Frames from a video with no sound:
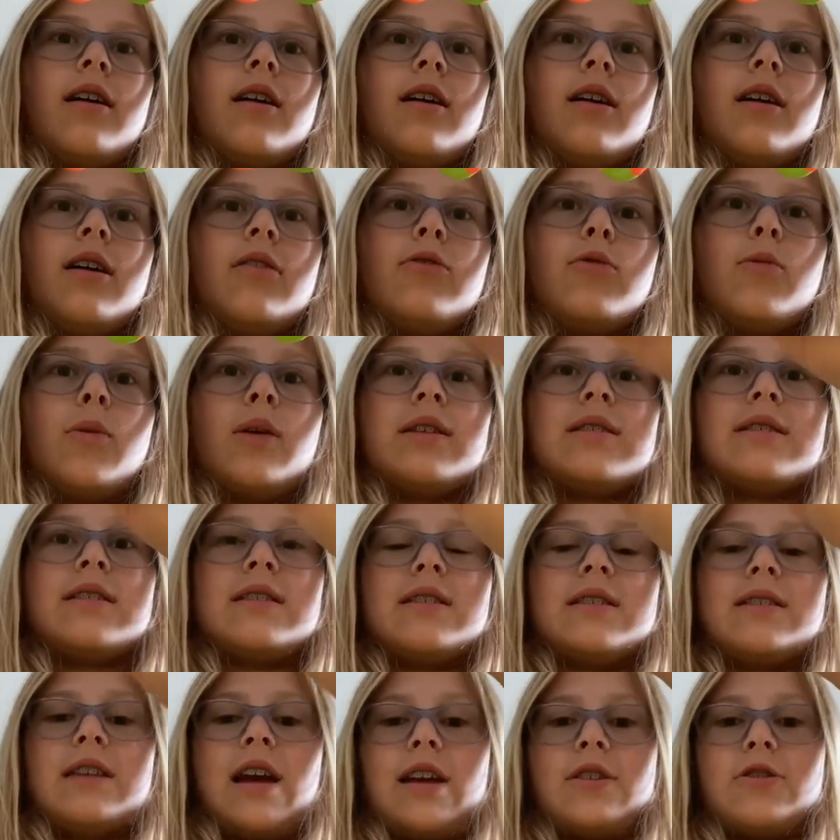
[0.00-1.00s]
if you want to see the
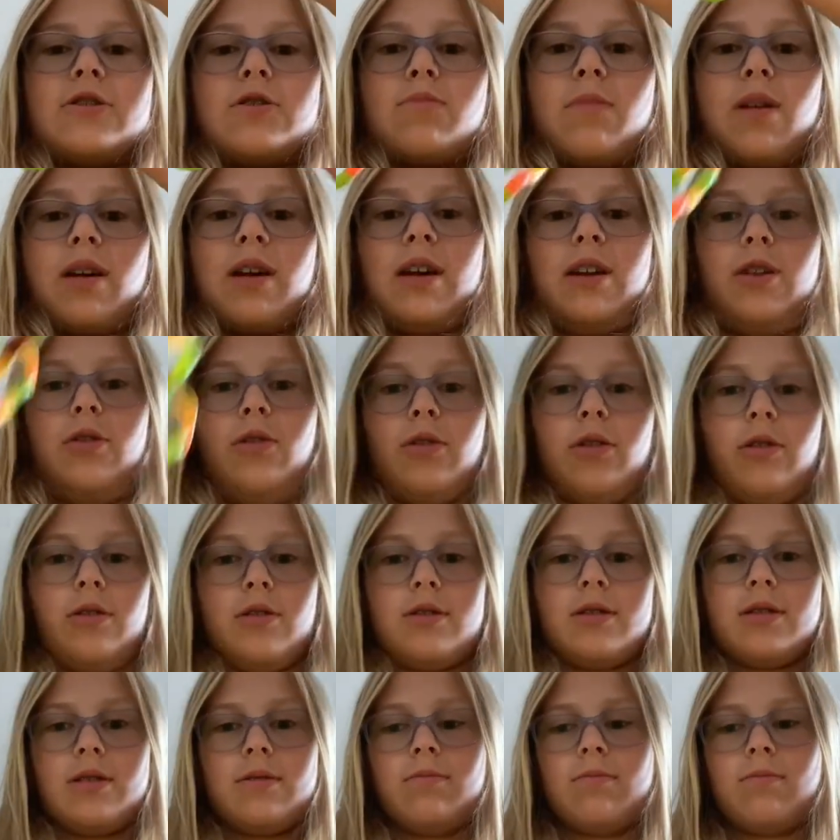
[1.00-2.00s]
textured monkey
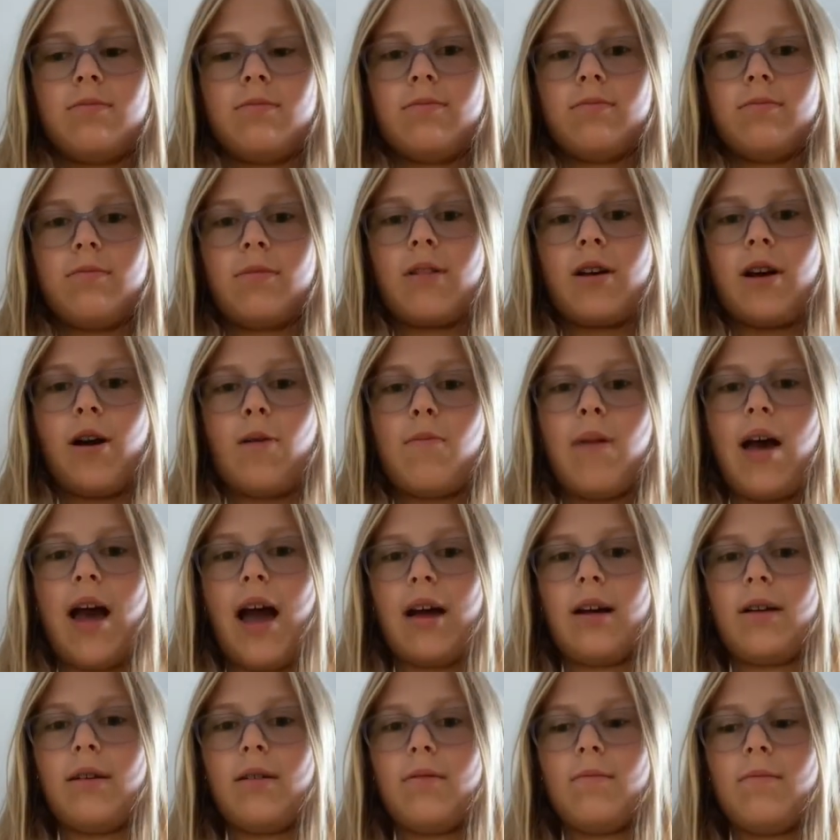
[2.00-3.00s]
noodles come
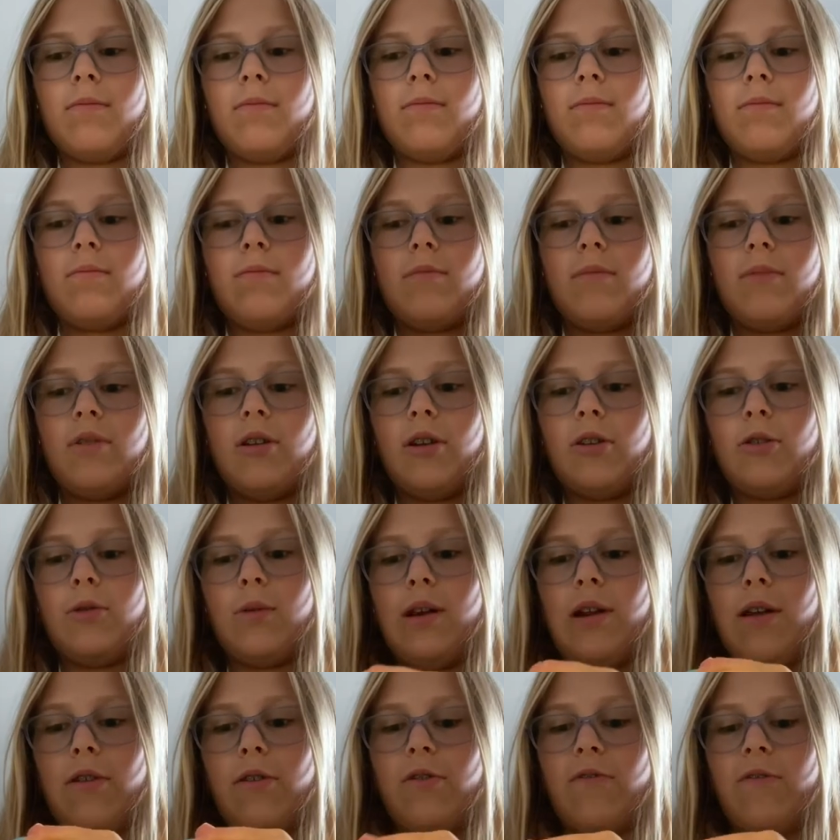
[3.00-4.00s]
back and i'll do
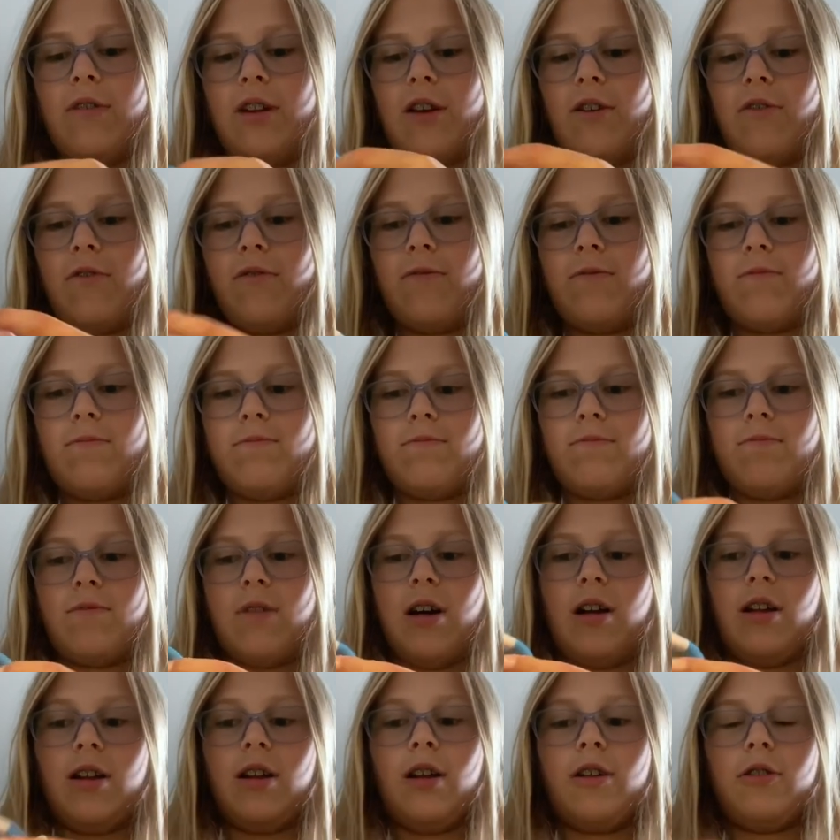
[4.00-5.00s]
another video
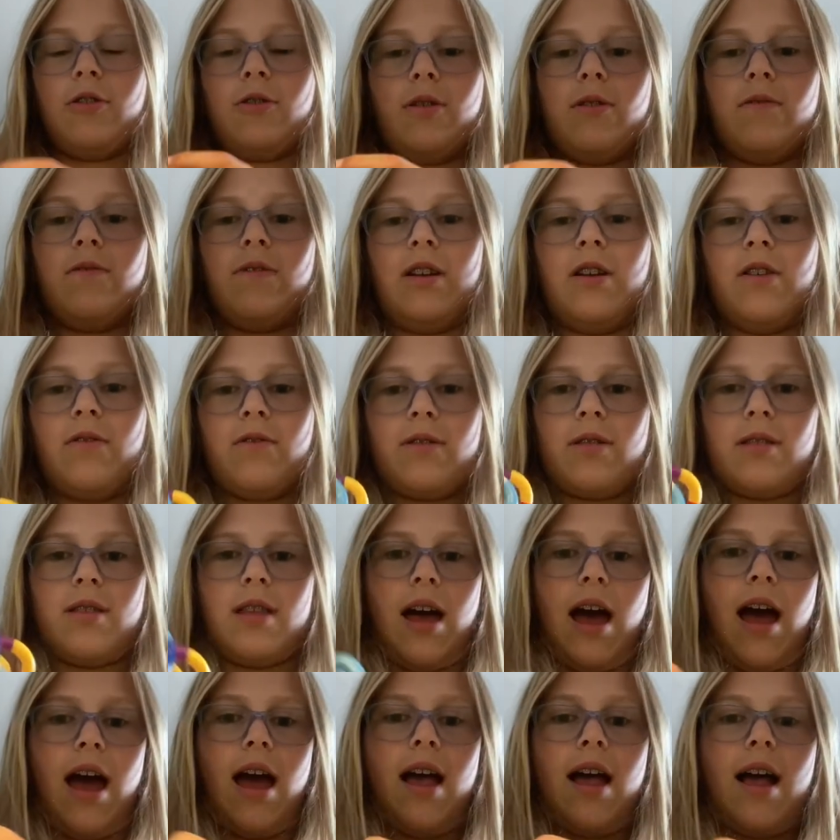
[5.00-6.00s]
I'll do a video for
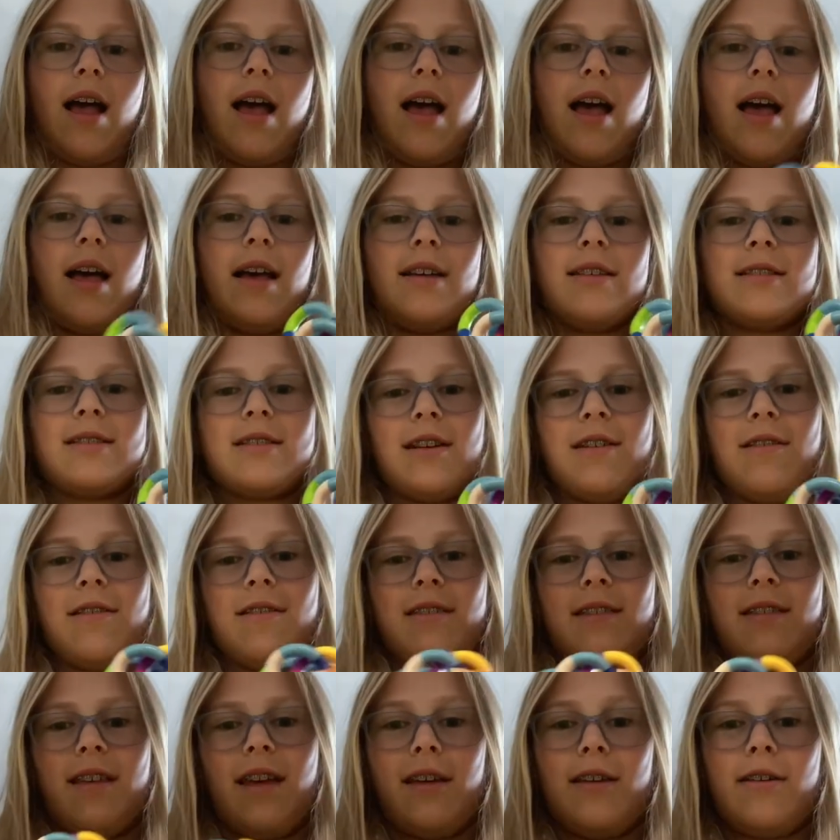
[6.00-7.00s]
that so
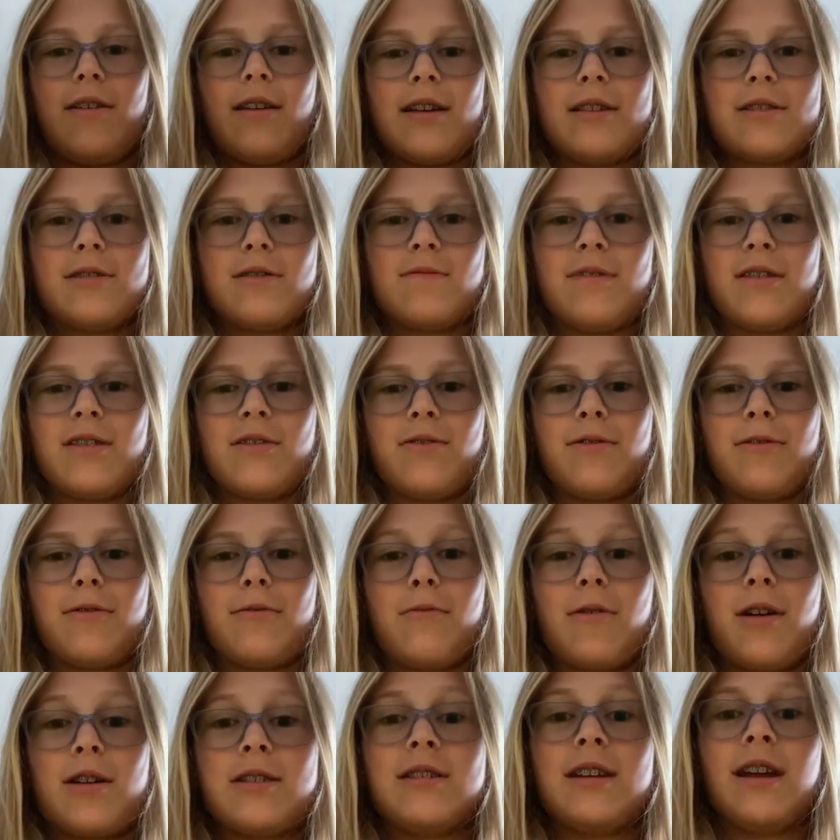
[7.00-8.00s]
thank you guys so much for
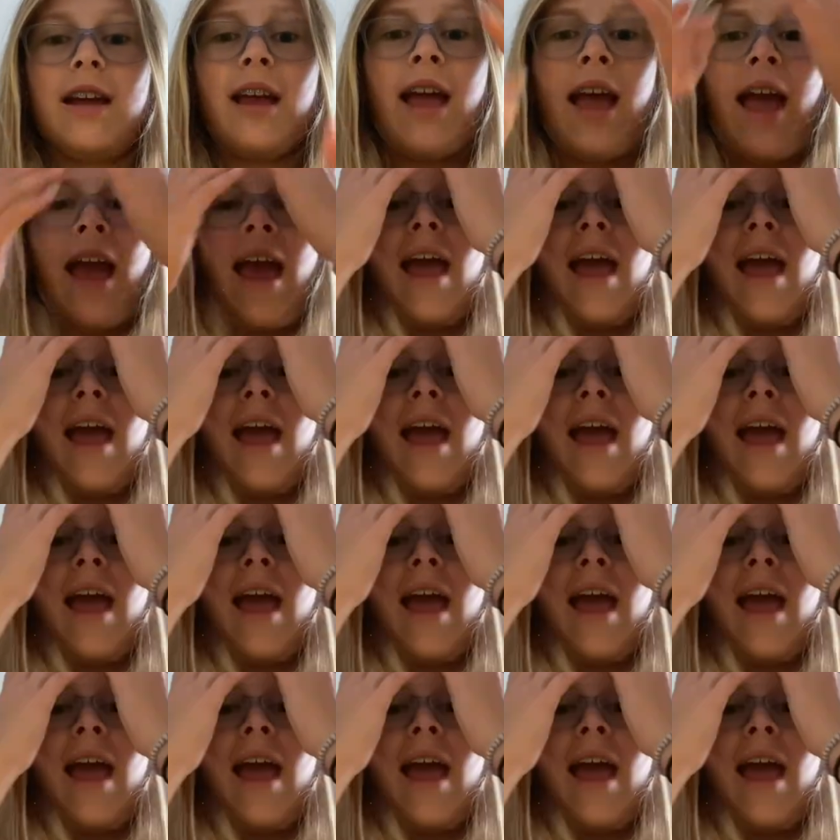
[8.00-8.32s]
watching.